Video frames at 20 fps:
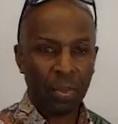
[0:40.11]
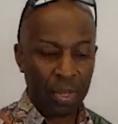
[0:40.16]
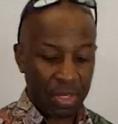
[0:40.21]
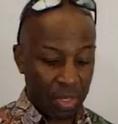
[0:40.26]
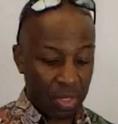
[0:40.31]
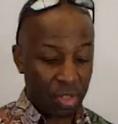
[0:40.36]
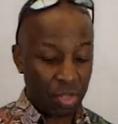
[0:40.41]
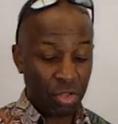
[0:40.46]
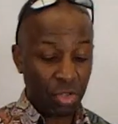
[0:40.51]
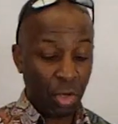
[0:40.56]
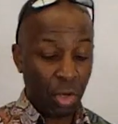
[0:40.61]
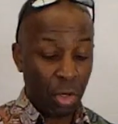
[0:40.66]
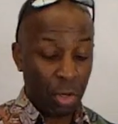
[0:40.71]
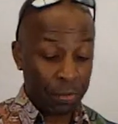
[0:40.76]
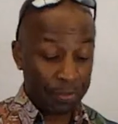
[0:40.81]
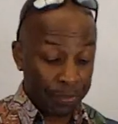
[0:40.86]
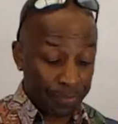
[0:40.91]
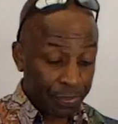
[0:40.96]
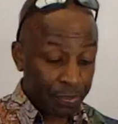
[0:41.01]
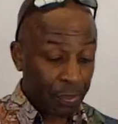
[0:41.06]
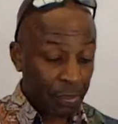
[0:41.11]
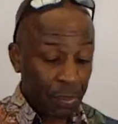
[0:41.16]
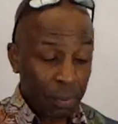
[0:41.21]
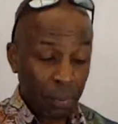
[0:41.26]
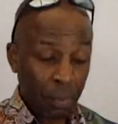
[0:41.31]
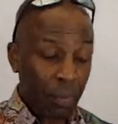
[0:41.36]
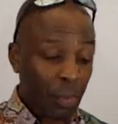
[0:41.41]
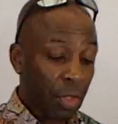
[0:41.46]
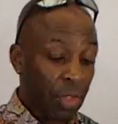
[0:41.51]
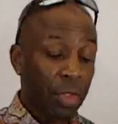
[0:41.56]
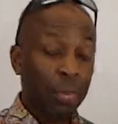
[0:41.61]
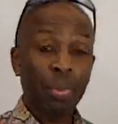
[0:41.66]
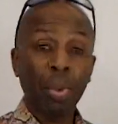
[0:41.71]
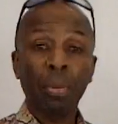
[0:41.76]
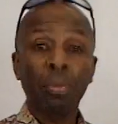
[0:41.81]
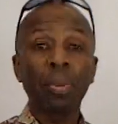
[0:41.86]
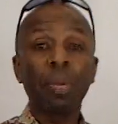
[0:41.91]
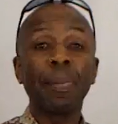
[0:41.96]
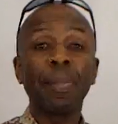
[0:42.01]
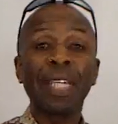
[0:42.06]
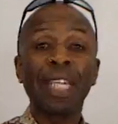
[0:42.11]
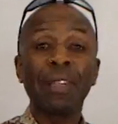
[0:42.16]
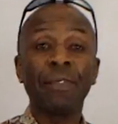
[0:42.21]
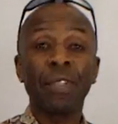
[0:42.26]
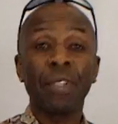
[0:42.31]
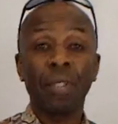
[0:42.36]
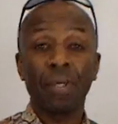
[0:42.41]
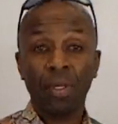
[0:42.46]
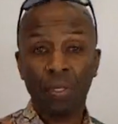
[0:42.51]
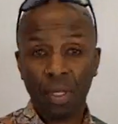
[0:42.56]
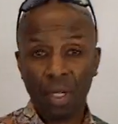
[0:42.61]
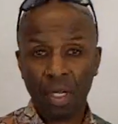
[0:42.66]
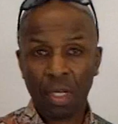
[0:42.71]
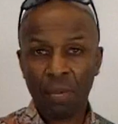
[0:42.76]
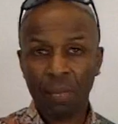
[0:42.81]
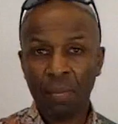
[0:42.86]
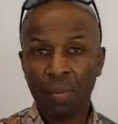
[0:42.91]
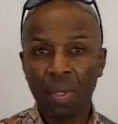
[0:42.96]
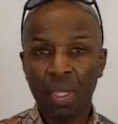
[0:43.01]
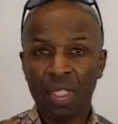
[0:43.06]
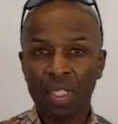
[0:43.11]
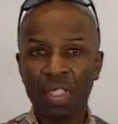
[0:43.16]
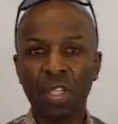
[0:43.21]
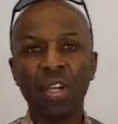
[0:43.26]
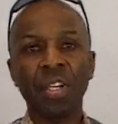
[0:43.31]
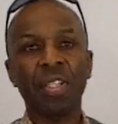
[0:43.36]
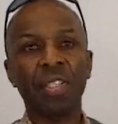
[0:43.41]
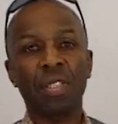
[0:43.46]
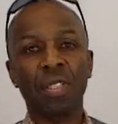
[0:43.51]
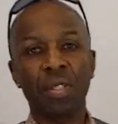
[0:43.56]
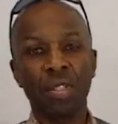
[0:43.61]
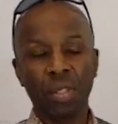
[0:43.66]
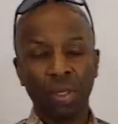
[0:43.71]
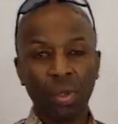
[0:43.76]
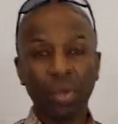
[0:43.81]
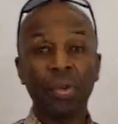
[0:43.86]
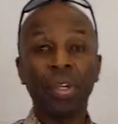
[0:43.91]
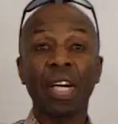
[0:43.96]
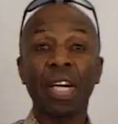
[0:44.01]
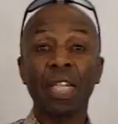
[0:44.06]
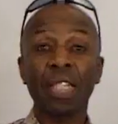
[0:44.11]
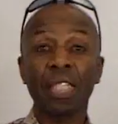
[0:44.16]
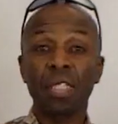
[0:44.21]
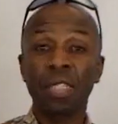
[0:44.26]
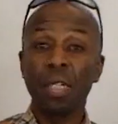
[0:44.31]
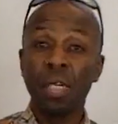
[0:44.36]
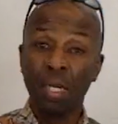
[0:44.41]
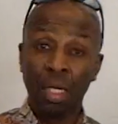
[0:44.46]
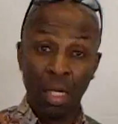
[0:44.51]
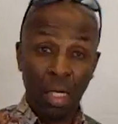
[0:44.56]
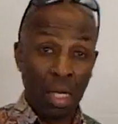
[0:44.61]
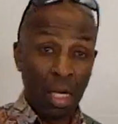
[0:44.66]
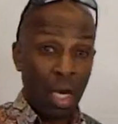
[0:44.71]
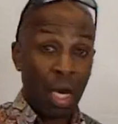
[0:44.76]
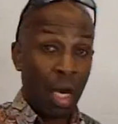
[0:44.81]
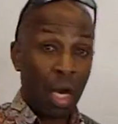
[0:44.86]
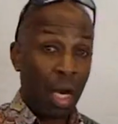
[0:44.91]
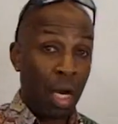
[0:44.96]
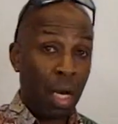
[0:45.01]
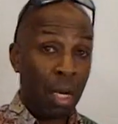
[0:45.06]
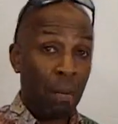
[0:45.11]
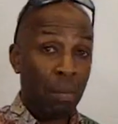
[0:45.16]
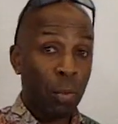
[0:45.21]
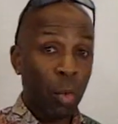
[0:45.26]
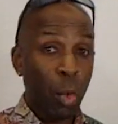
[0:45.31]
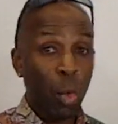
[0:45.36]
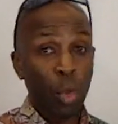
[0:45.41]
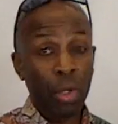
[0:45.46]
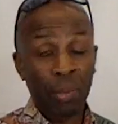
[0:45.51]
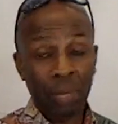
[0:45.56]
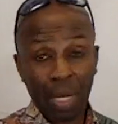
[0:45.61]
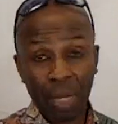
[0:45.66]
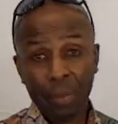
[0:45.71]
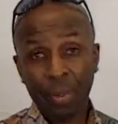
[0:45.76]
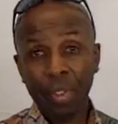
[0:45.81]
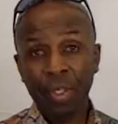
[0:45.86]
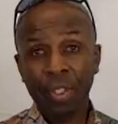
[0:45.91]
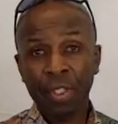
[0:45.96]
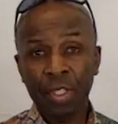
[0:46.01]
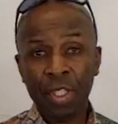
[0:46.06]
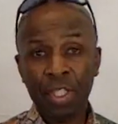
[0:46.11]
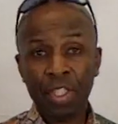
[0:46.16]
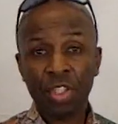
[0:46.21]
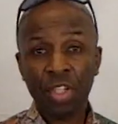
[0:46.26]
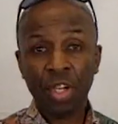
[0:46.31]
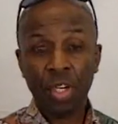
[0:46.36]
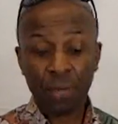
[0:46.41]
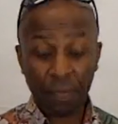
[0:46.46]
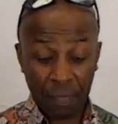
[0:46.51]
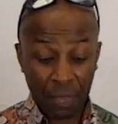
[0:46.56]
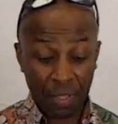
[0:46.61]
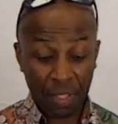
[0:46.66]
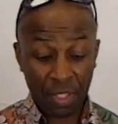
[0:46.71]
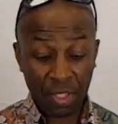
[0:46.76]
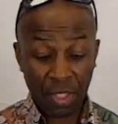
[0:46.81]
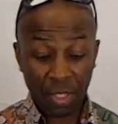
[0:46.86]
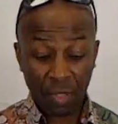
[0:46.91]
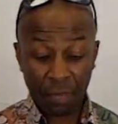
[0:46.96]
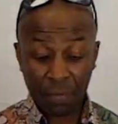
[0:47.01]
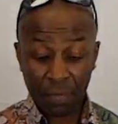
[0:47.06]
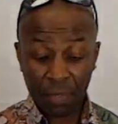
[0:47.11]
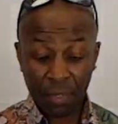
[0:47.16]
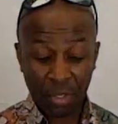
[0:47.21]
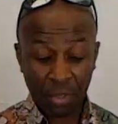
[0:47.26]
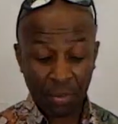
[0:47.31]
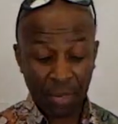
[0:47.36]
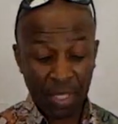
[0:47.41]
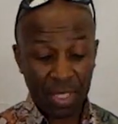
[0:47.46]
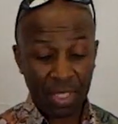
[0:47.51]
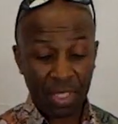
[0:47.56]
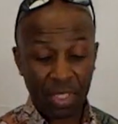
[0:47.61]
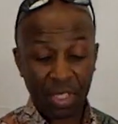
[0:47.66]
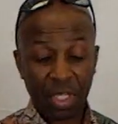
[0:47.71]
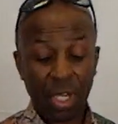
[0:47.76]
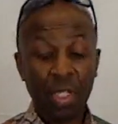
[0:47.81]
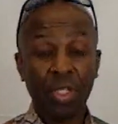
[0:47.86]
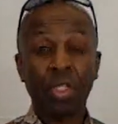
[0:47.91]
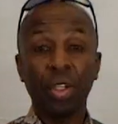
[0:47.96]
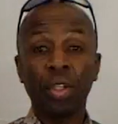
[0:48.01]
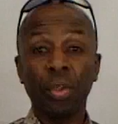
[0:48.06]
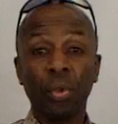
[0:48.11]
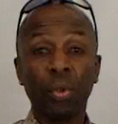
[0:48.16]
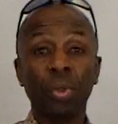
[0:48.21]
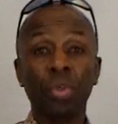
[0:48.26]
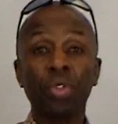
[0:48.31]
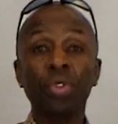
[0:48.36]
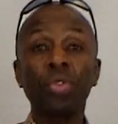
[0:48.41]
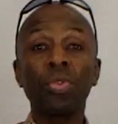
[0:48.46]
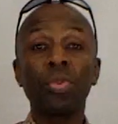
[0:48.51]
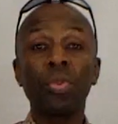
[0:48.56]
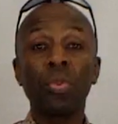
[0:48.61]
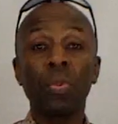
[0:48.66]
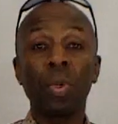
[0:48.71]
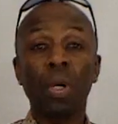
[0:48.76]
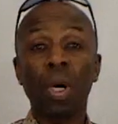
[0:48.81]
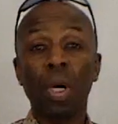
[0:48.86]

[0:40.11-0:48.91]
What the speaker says: when you start, you'll probably be given a site to look at, or you might be looking at a site for yourself. So you might decide that you want to